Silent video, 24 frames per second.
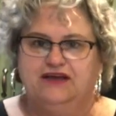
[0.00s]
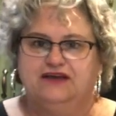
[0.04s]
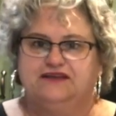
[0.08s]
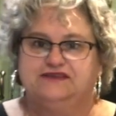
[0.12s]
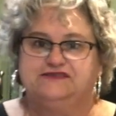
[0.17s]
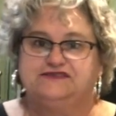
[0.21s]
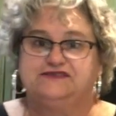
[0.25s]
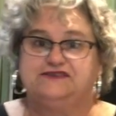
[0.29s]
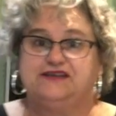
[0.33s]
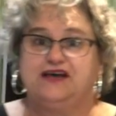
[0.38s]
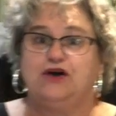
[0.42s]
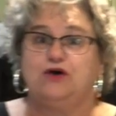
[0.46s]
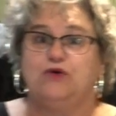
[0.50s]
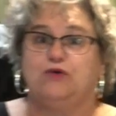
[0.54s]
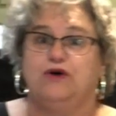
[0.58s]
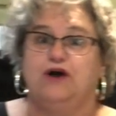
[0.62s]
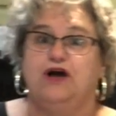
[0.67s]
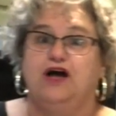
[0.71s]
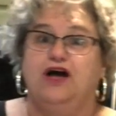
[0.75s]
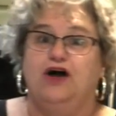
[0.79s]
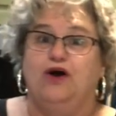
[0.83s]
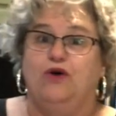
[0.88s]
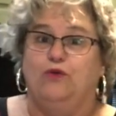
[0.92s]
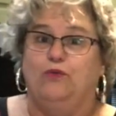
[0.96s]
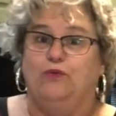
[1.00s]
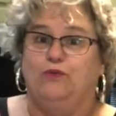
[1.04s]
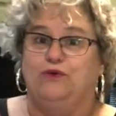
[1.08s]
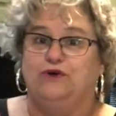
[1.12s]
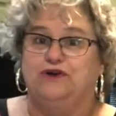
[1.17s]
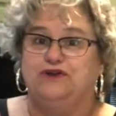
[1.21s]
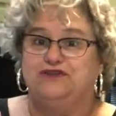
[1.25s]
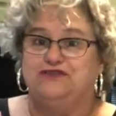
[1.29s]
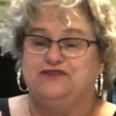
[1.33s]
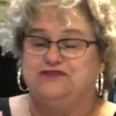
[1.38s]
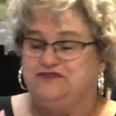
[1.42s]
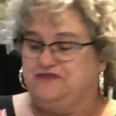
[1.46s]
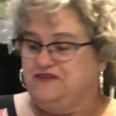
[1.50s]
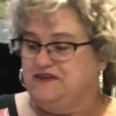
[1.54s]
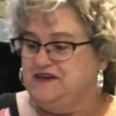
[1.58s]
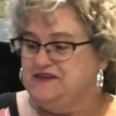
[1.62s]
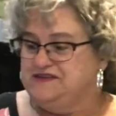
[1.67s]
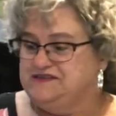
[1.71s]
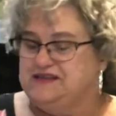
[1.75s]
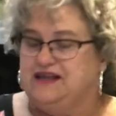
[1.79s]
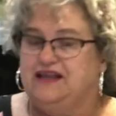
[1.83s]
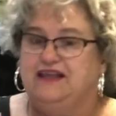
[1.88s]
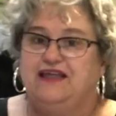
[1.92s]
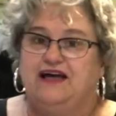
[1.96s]
So one of the
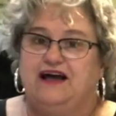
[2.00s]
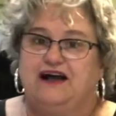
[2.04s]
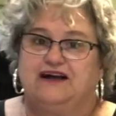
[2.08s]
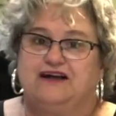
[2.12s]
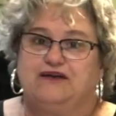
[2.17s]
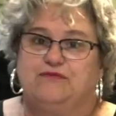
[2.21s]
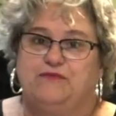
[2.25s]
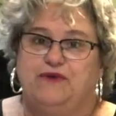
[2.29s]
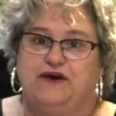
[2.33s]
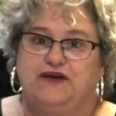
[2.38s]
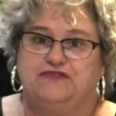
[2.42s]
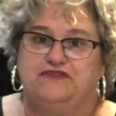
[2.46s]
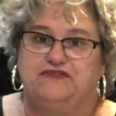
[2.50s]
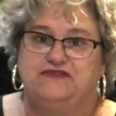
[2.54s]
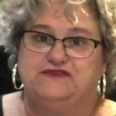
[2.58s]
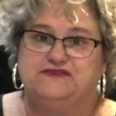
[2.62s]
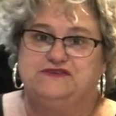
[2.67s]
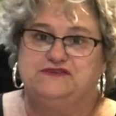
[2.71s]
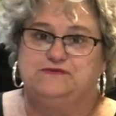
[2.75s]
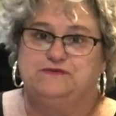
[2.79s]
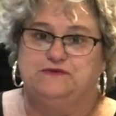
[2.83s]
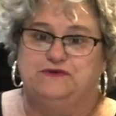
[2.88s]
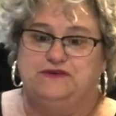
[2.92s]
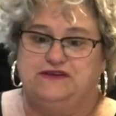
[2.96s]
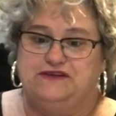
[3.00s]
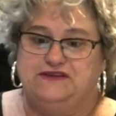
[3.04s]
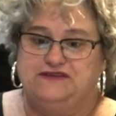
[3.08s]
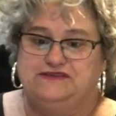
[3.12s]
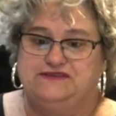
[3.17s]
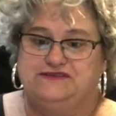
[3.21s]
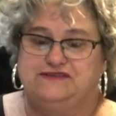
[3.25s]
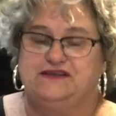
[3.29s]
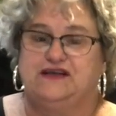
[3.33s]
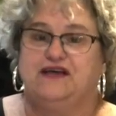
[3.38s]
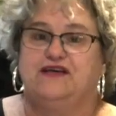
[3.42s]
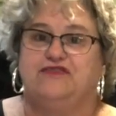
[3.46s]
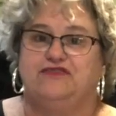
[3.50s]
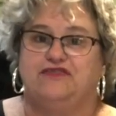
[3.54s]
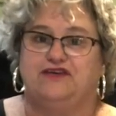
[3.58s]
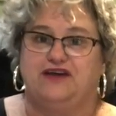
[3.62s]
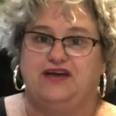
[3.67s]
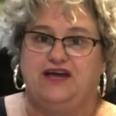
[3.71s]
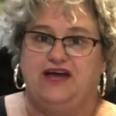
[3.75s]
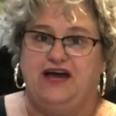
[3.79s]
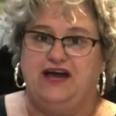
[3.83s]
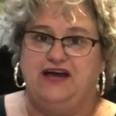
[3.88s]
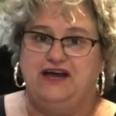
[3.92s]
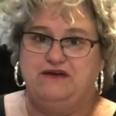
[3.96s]
things I like about this one is the
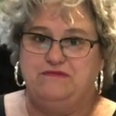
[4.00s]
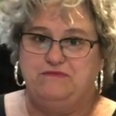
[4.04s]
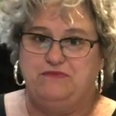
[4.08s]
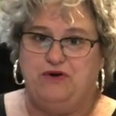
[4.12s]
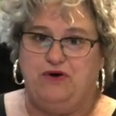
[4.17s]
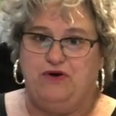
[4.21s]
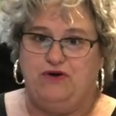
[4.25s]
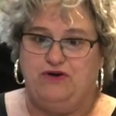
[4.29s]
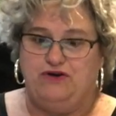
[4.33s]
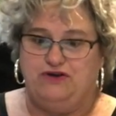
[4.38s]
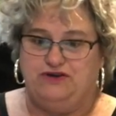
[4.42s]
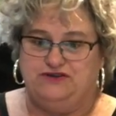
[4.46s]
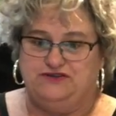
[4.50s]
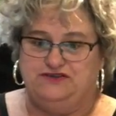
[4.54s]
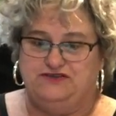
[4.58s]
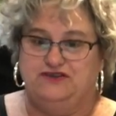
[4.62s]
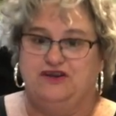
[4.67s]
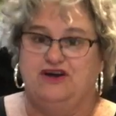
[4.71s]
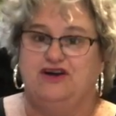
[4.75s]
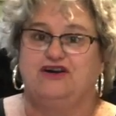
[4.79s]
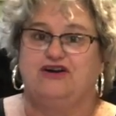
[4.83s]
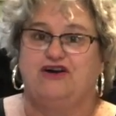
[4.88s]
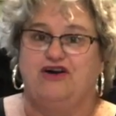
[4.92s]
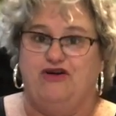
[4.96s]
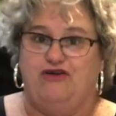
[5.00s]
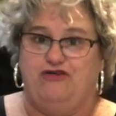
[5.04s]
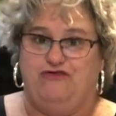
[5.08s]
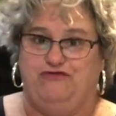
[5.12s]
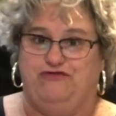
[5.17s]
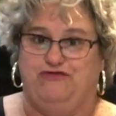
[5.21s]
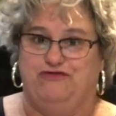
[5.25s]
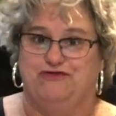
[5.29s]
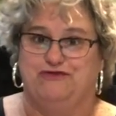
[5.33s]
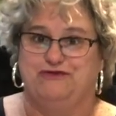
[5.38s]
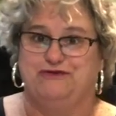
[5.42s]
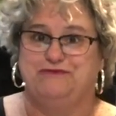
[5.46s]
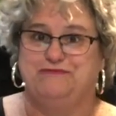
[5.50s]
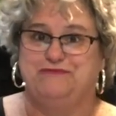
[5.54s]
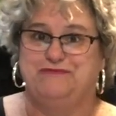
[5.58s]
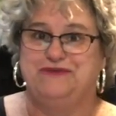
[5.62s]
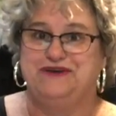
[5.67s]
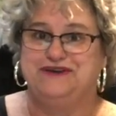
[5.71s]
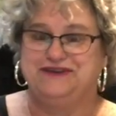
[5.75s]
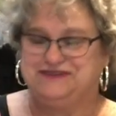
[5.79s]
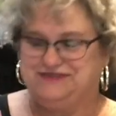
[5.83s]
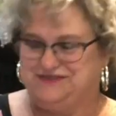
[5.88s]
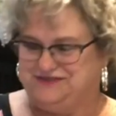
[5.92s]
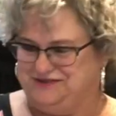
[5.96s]
cake part does not call for a
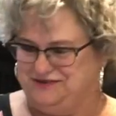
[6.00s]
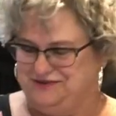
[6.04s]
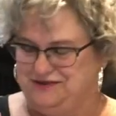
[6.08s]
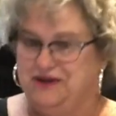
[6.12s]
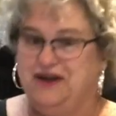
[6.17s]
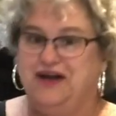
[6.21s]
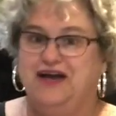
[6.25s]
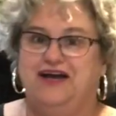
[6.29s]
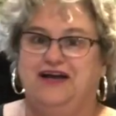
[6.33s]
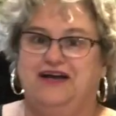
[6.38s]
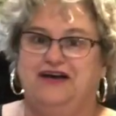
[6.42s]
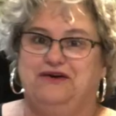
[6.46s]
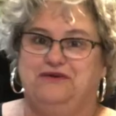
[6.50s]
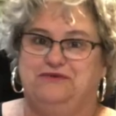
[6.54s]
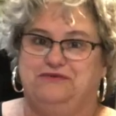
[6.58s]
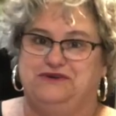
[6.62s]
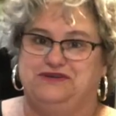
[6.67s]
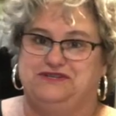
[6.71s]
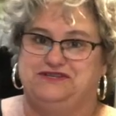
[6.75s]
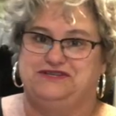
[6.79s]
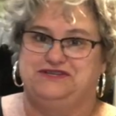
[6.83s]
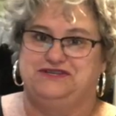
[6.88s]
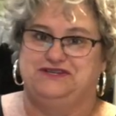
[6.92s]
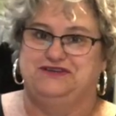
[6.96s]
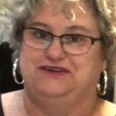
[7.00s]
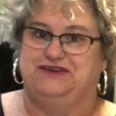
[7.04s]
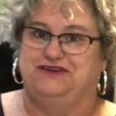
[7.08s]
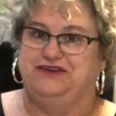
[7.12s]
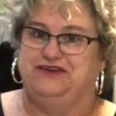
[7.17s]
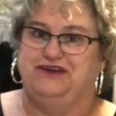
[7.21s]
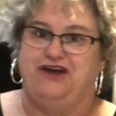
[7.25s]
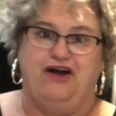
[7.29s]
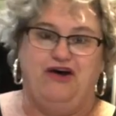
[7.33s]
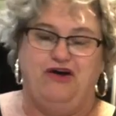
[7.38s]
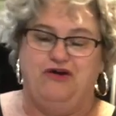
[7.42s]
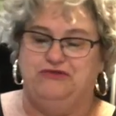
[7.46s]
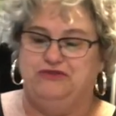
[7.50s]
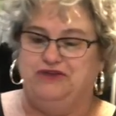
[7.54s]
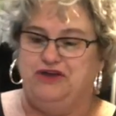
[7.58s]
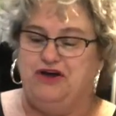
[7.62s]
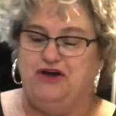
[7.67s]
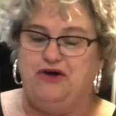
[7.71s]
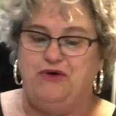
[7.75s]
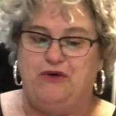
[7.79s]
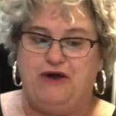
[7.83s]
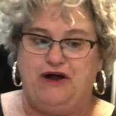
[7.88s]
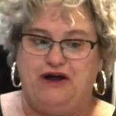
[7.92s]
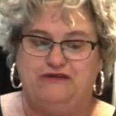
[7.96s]
mixer, which y'all
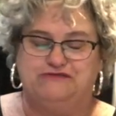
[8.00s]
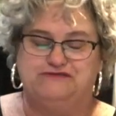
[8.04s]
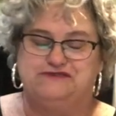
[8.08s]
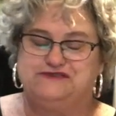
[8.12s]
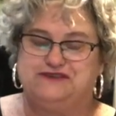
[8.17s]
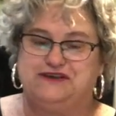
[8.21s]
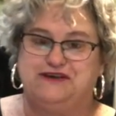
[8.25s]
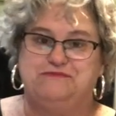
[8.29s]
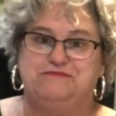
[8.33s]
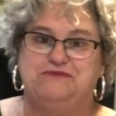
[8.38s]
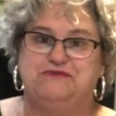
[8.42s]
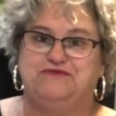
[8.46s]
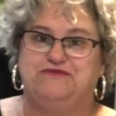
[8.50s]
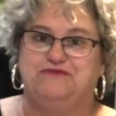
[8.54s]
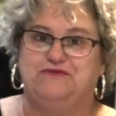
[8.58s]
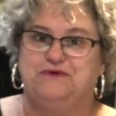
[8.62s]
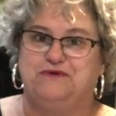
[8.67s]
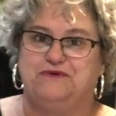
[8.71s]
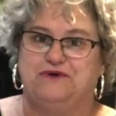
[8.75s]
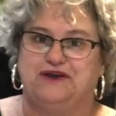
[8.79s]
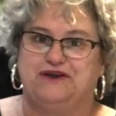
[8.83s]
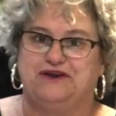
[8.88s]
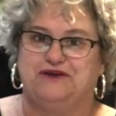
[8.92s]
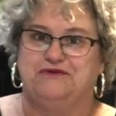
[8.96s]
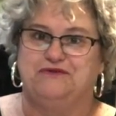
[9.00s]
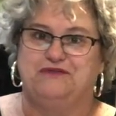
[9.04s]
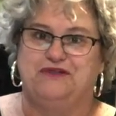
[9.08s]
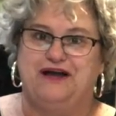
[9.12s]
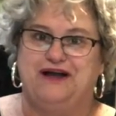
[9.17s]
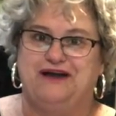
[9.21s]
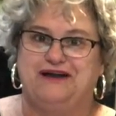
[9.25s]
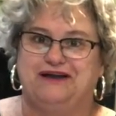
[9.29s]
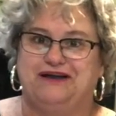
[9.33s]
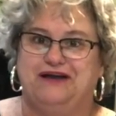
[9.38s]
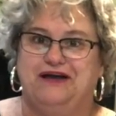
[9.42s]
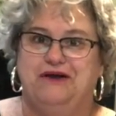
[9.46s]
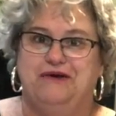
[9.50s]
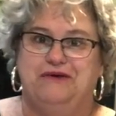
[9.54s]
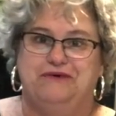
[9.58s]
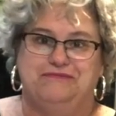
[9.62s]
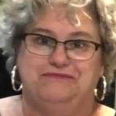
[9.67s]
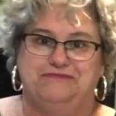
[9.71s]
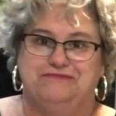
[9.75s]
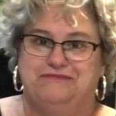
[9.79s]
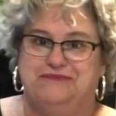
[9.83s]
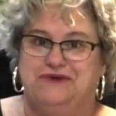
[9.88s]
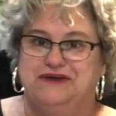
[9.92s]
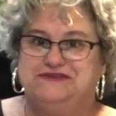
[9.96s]
know I've said before, I don't like
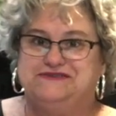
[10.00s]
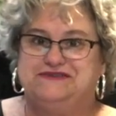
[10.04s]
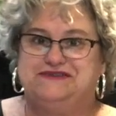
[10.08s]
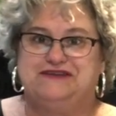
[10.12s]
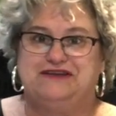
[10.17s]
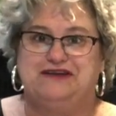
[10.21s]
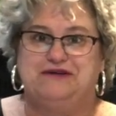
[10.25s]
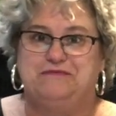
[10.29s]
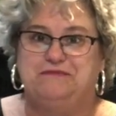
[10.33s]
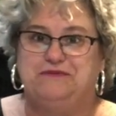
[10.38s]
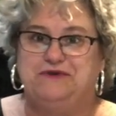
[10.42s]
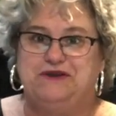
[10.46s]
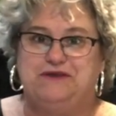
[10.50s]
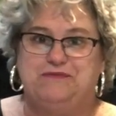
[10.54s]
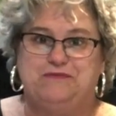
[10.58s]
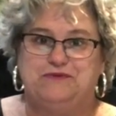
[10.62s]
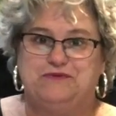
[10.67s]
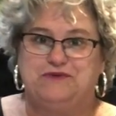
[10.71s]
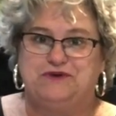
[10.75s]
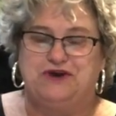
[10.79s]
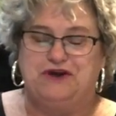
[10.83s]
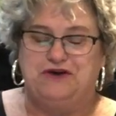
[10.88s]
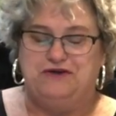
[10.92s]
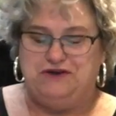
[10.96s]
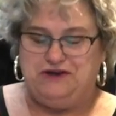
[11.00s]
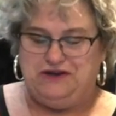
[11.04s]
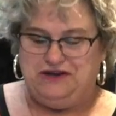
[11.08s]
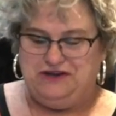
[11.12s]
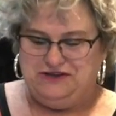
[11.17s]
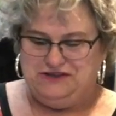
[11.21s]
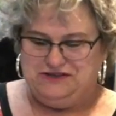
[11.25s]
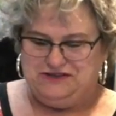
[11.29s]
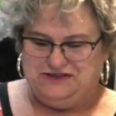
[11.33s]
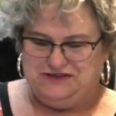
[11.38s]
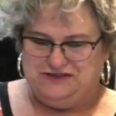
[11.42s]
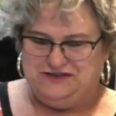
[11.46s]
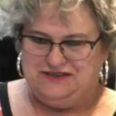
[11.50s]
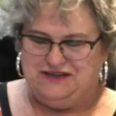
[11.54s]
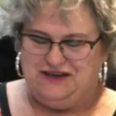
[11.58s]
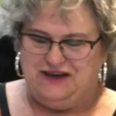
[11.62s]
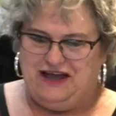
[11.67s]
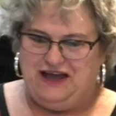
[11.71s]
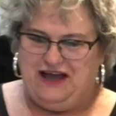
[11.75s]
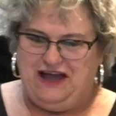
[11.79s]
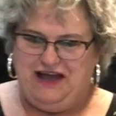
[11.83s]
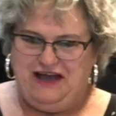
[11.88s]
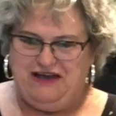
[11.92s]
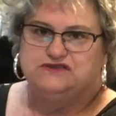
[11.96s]
messing up any more dirty dishes than I
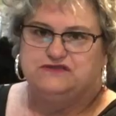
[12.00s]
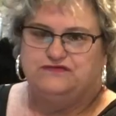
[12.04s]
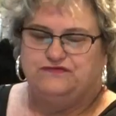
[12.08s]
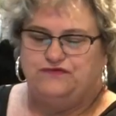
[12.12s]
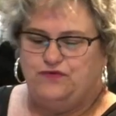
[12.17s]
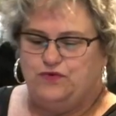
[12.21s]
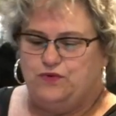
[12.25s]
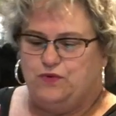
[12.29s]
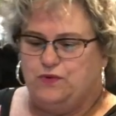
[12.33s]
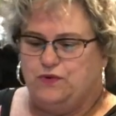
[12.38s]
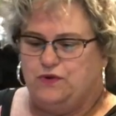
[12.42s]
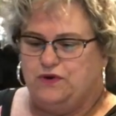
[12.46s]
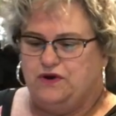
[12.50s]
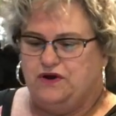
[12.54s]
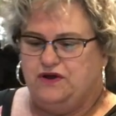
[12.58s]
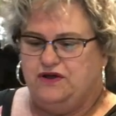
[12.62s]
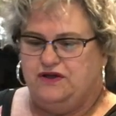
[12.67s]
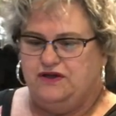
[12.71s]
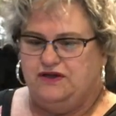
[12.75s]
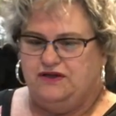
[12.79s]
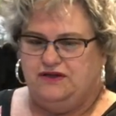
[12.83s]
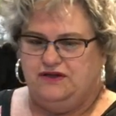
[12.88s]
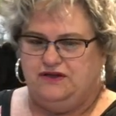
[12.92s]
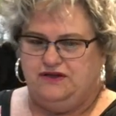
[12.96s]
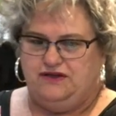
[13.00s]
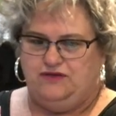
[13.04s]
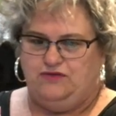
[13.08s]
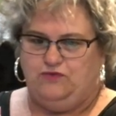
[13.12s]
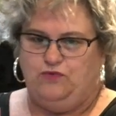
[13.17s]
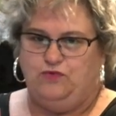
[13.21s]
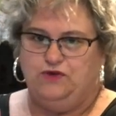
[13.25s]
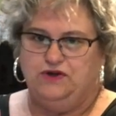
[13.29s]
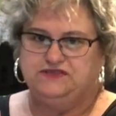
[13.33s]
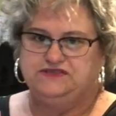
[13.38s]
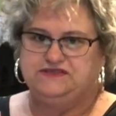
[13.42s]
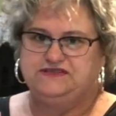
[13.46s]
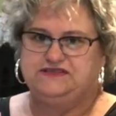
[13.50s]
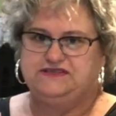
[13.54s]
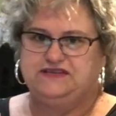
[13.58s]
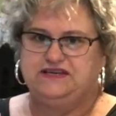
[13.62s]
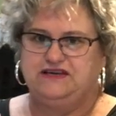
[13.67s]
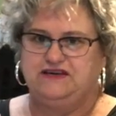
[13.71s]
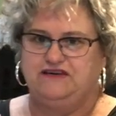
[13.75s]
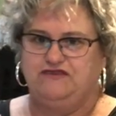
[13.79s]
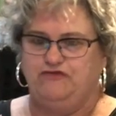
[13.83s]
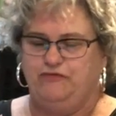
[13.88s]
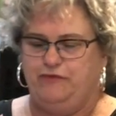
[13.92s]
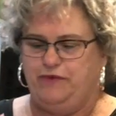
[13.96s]
have. For 1
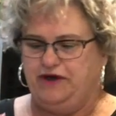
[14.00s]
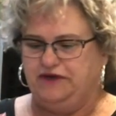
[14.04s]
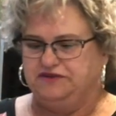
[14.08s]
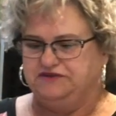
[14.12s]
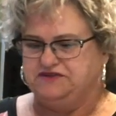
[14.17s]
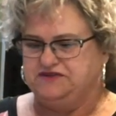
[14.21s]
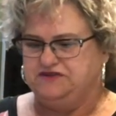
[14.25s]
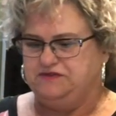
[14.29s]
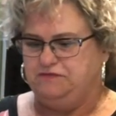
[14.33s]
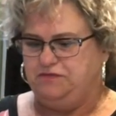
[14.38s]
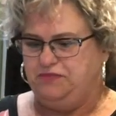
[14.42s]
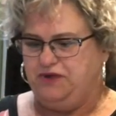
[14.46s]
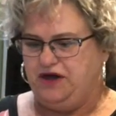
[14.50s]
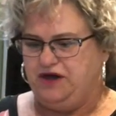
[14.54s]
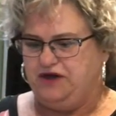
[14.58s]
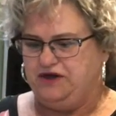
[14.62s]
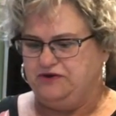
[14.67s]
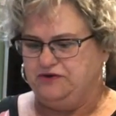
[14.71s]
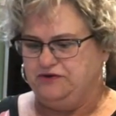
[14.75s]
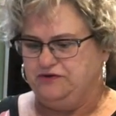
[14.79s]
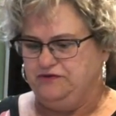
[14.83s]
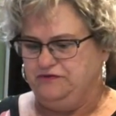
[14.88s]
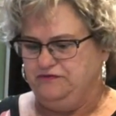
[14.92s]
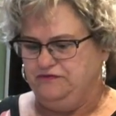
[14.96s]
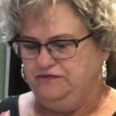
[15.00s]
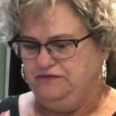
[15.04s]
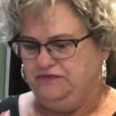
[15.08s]
stick of melted butter,